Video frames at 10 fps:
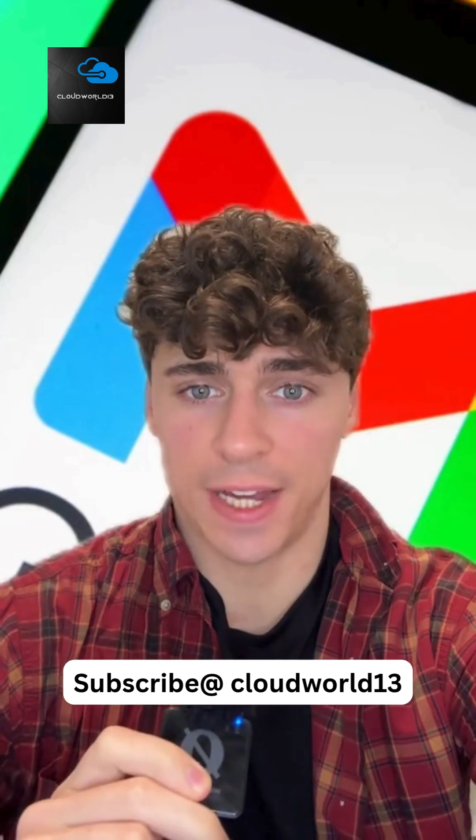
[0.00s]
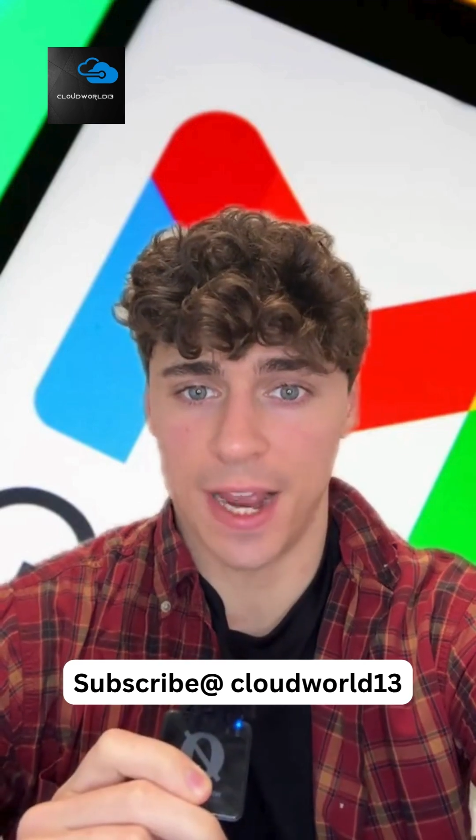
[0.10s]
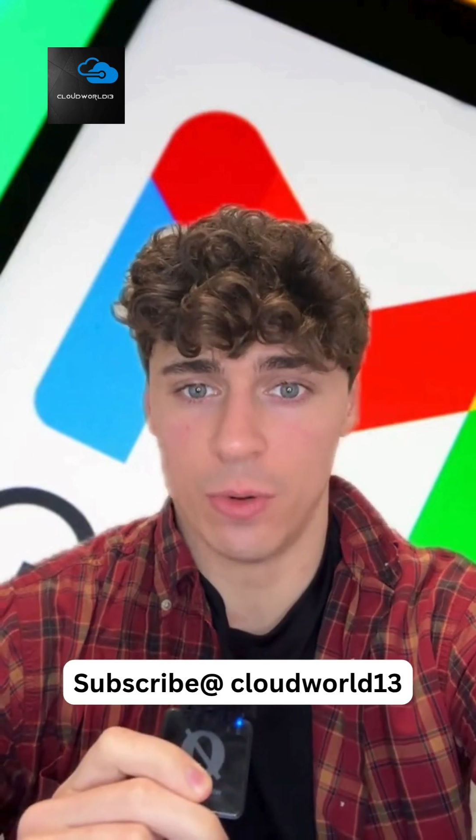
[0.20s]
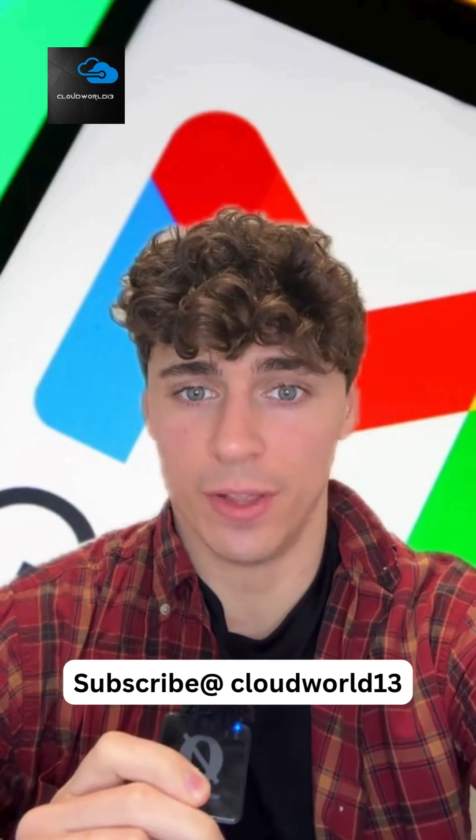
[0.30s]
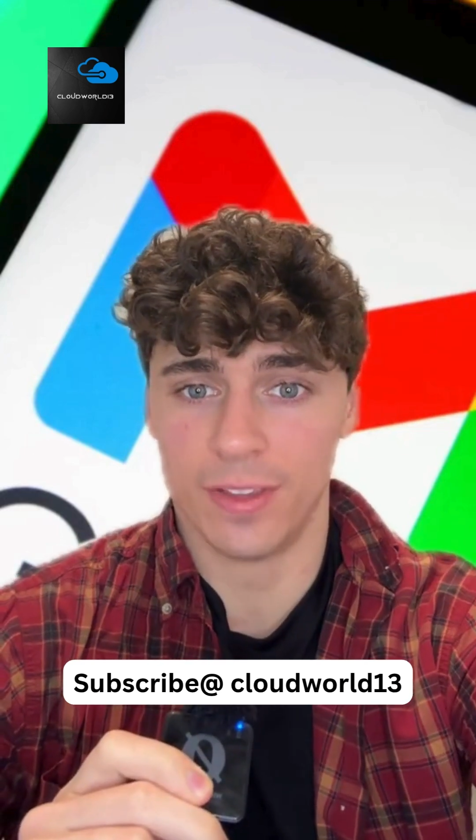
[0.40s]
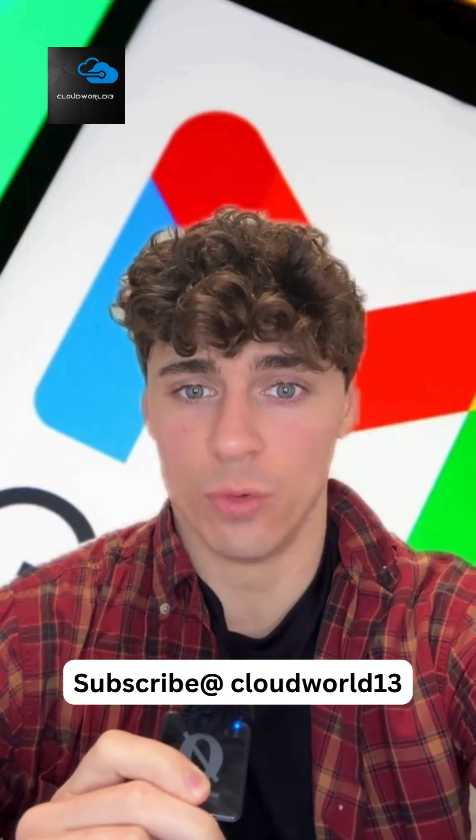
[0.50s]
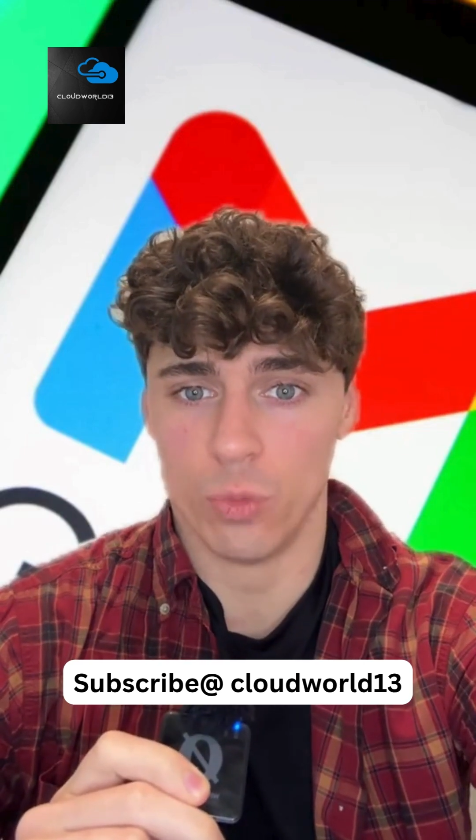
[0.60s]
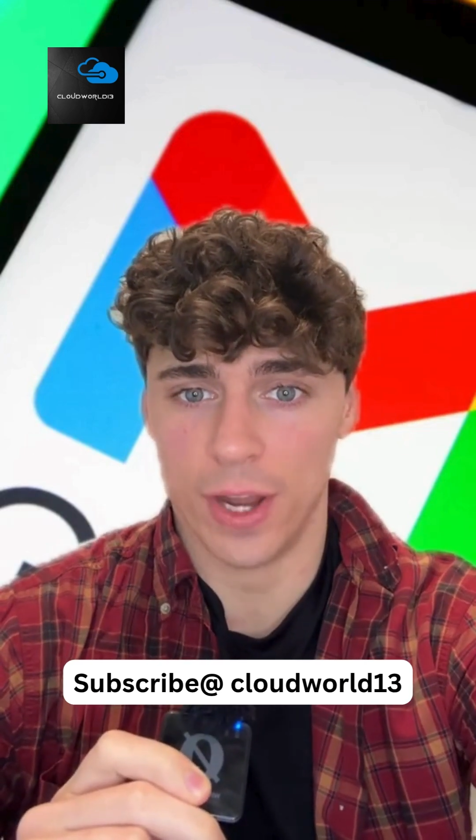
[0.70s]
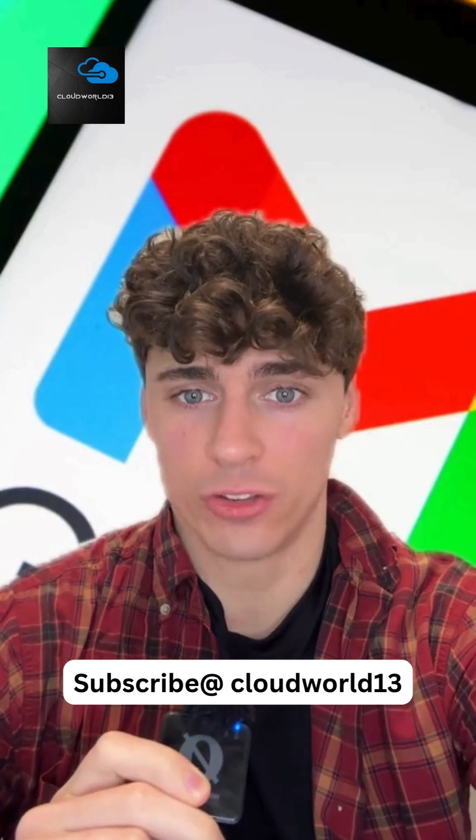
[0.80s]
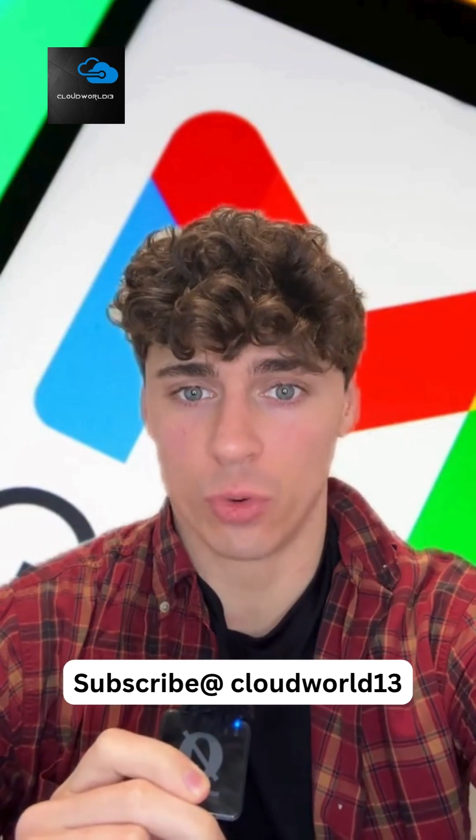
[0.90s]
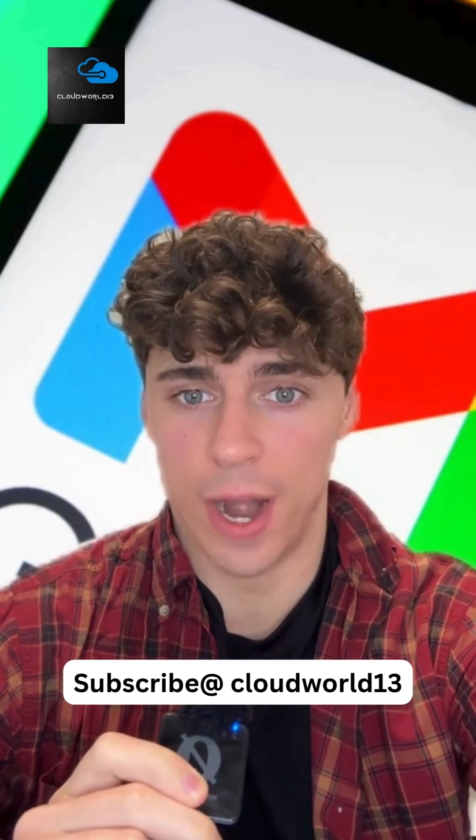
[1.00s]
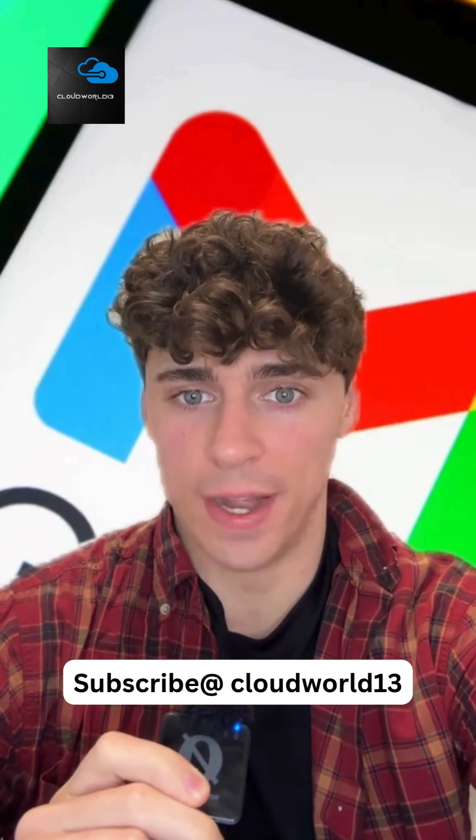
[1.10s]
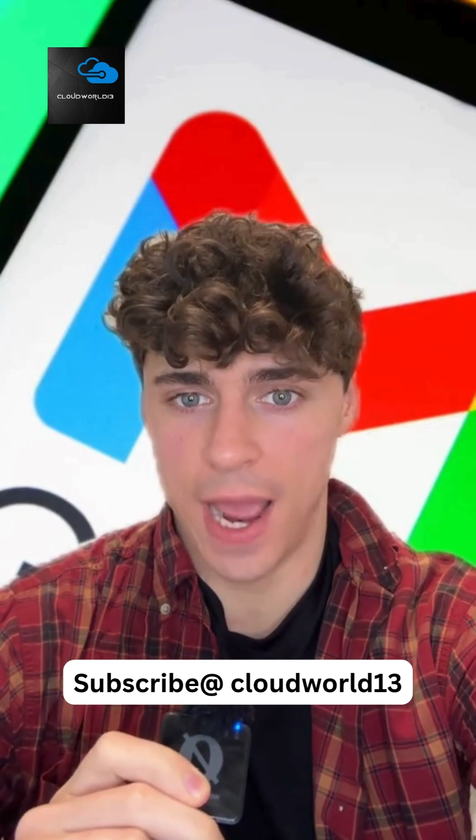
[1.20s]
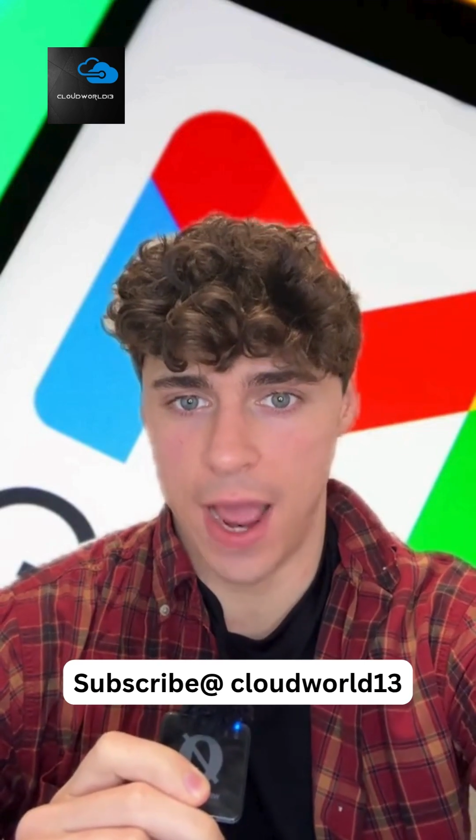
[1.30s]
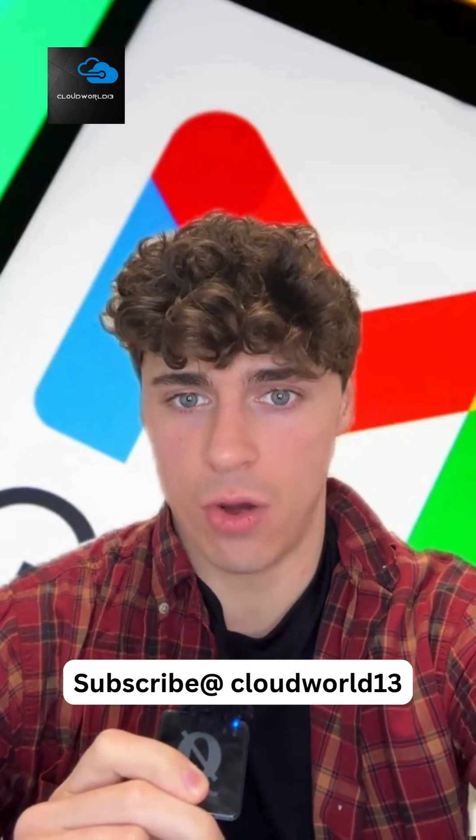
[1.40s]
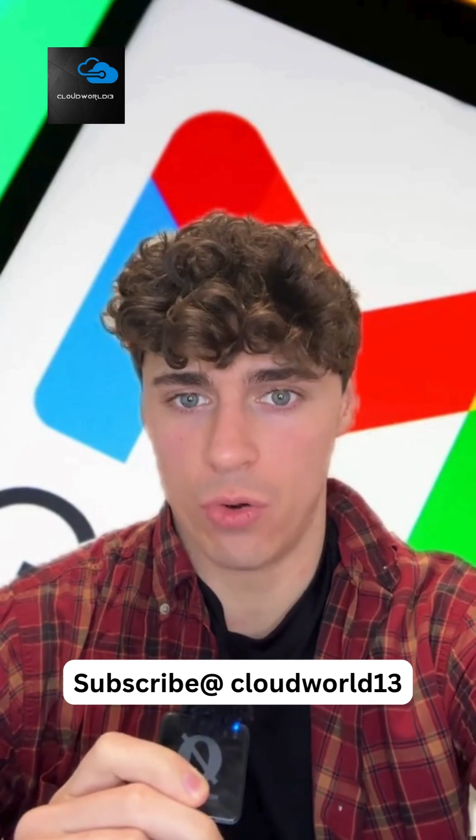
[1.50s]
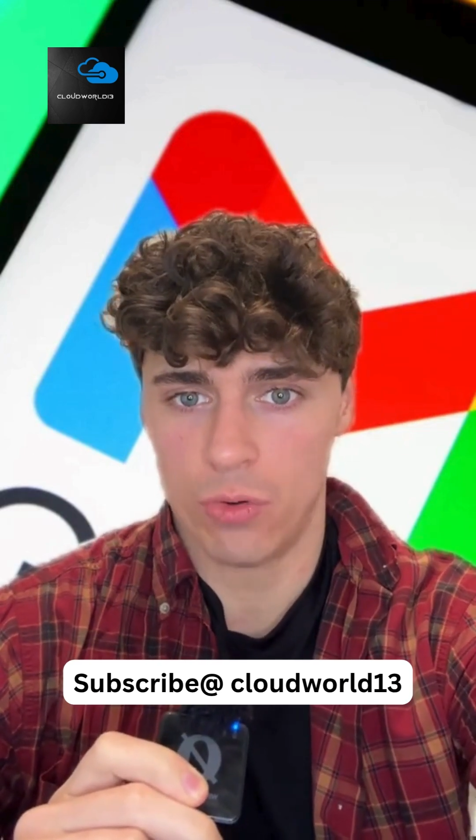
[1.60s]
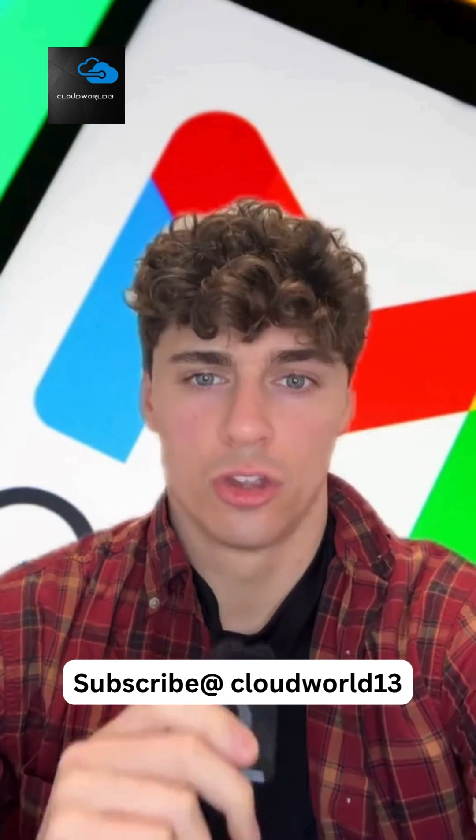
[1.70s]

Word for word: account is at risk right now.